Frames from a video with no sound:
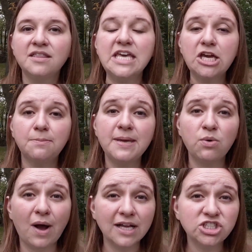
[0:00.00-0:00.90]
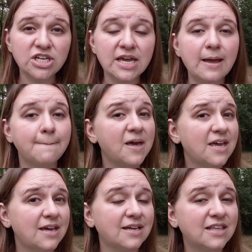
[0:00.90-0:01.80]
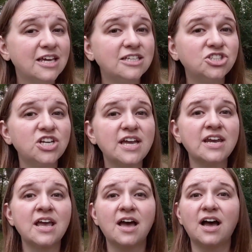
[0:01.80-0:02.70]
They could be watching it and paying attention.